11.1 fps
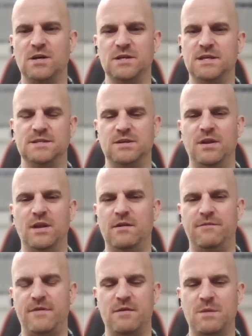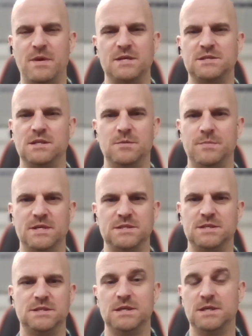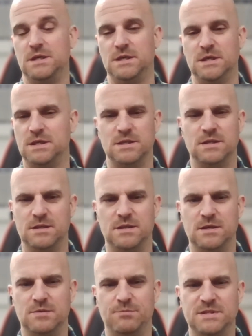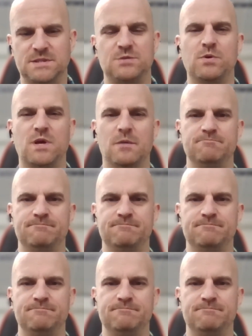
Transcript: it is. And if I'm the best in the business, the business will come.